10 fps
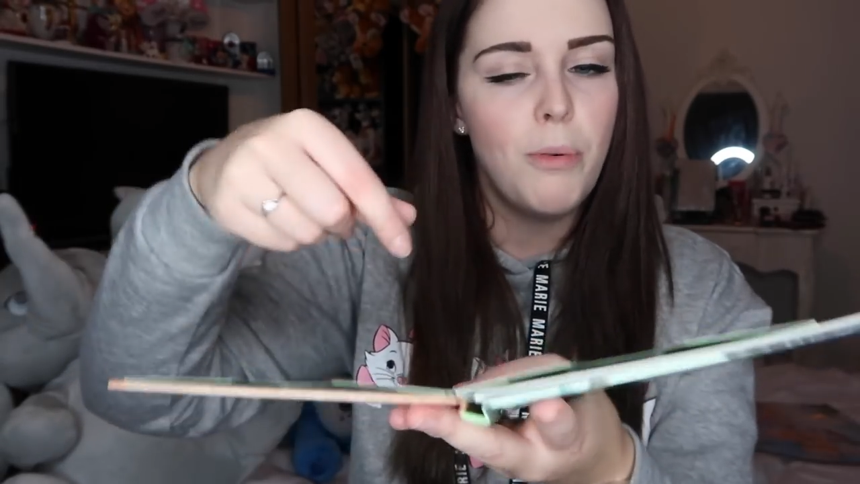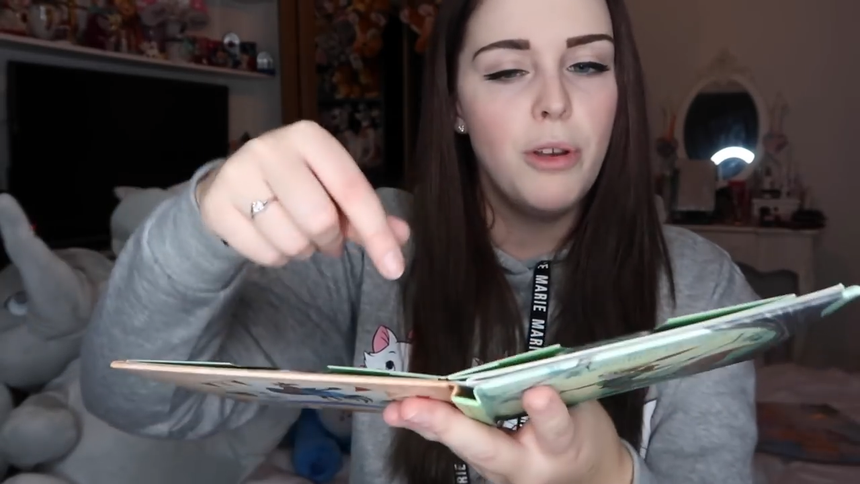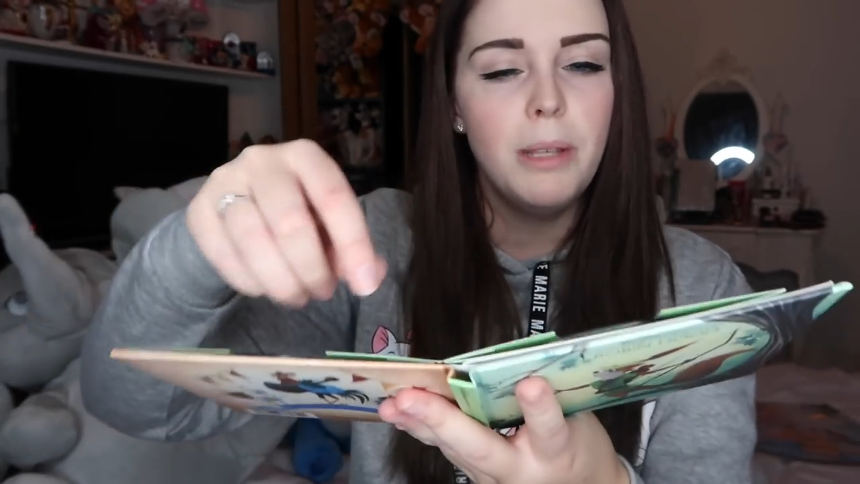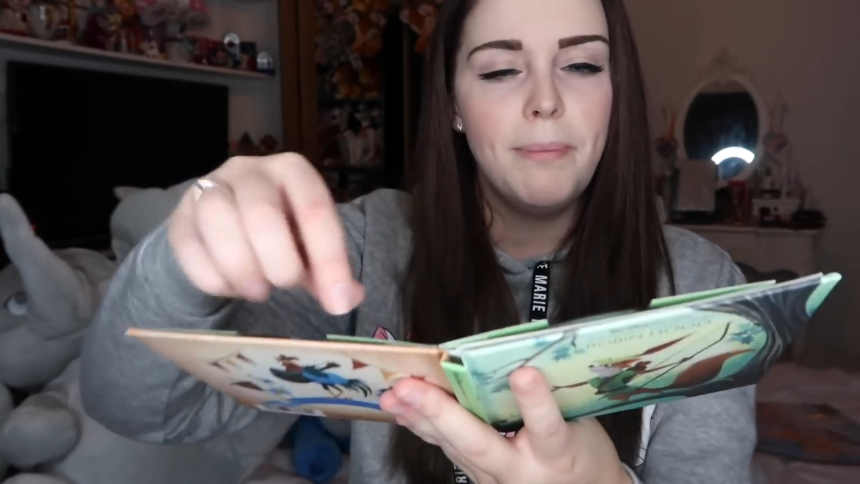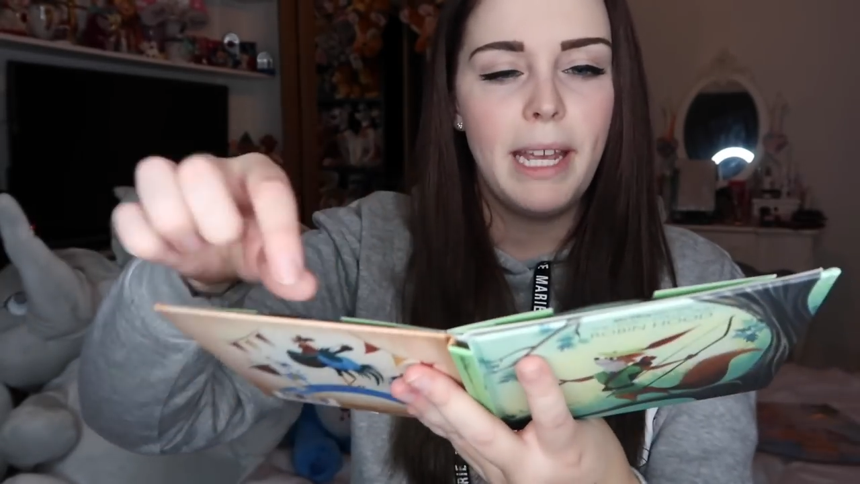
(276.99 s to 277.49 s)

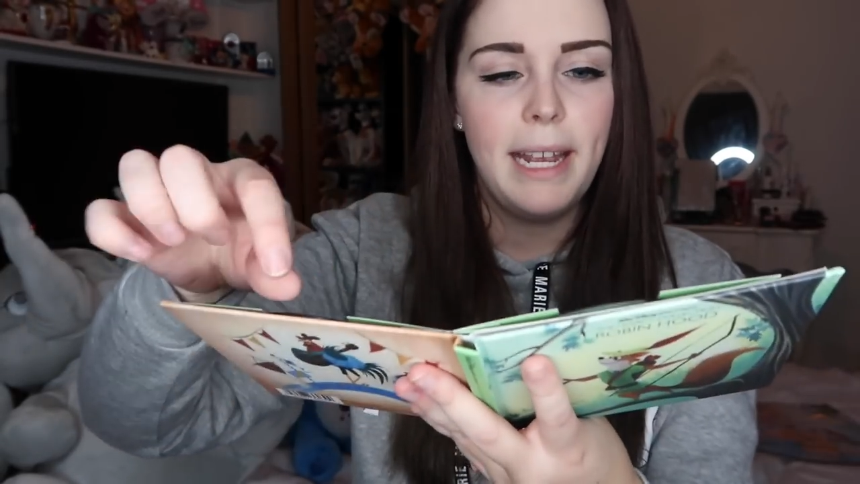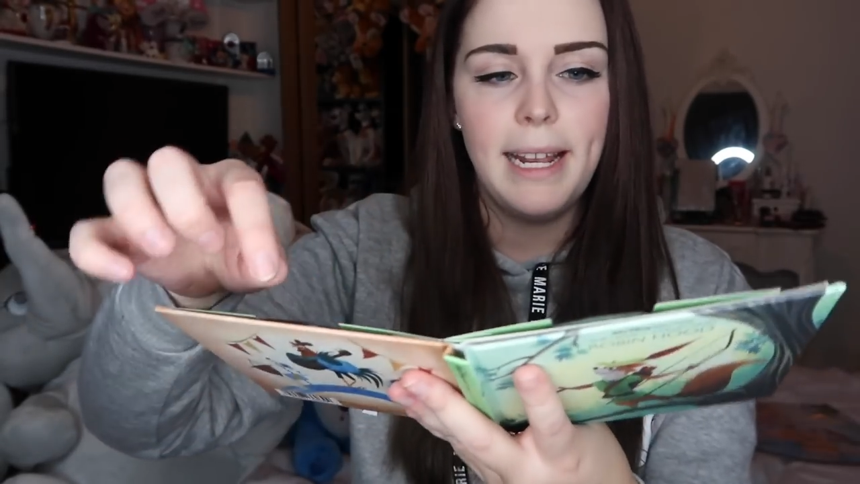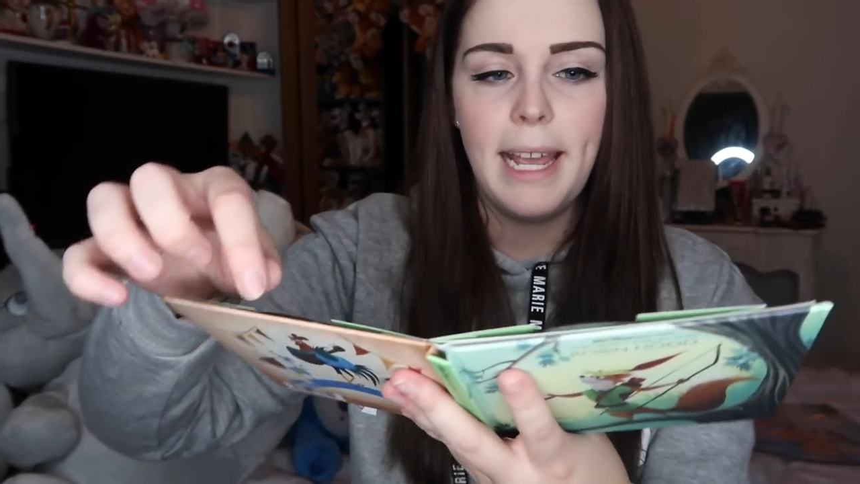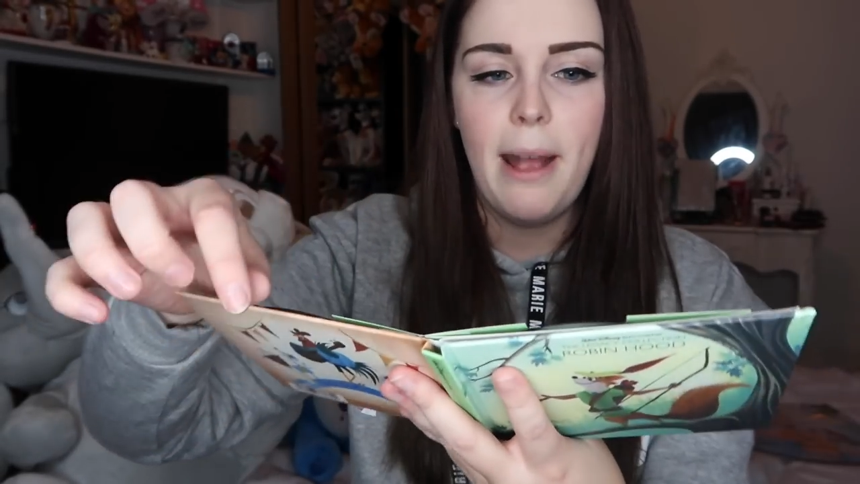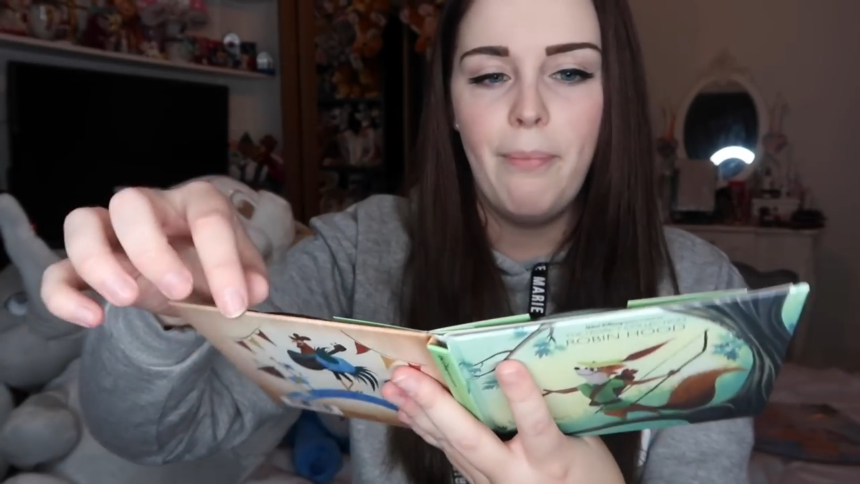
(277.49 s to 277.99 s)
putting them back in
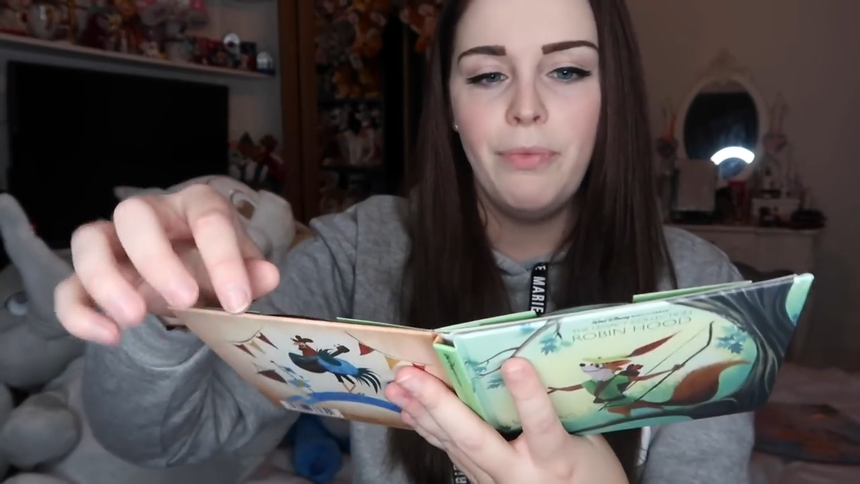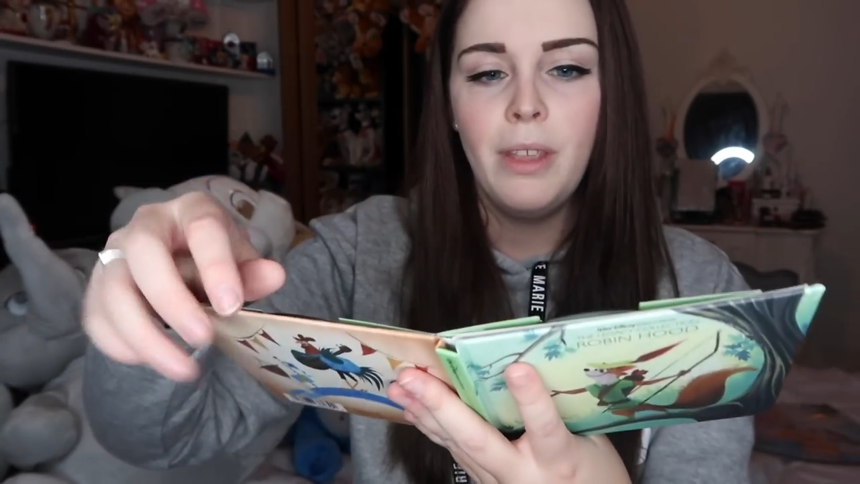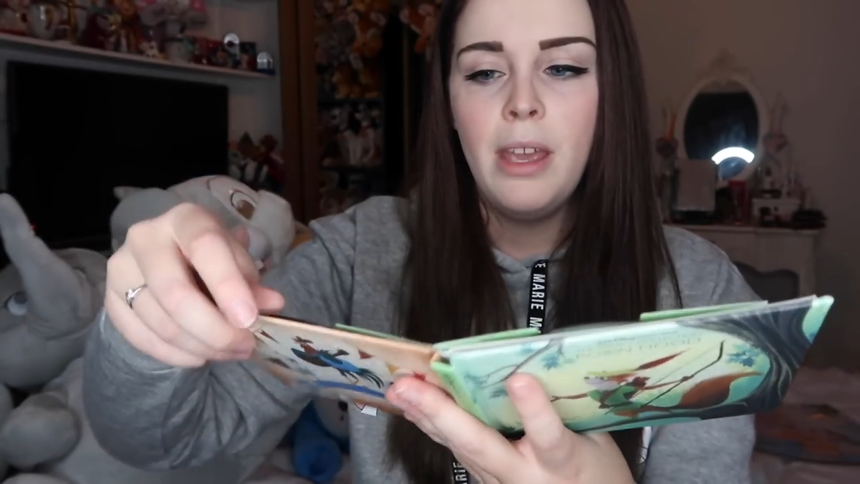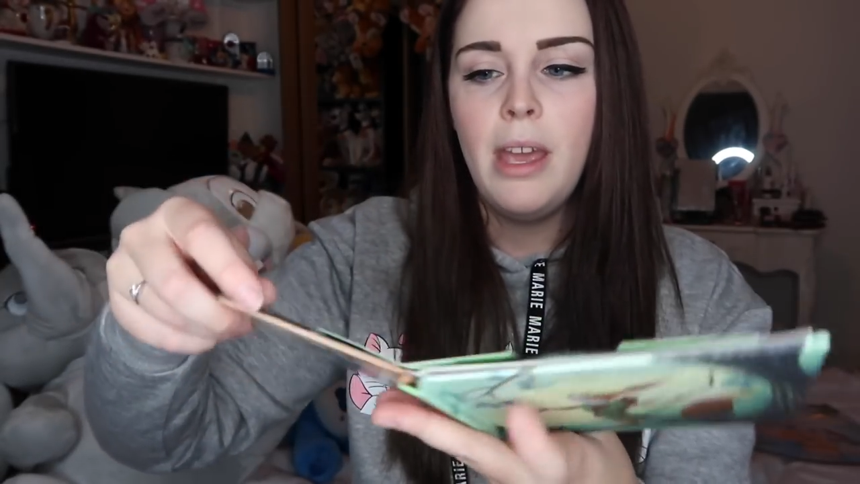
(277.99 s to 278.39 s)
again.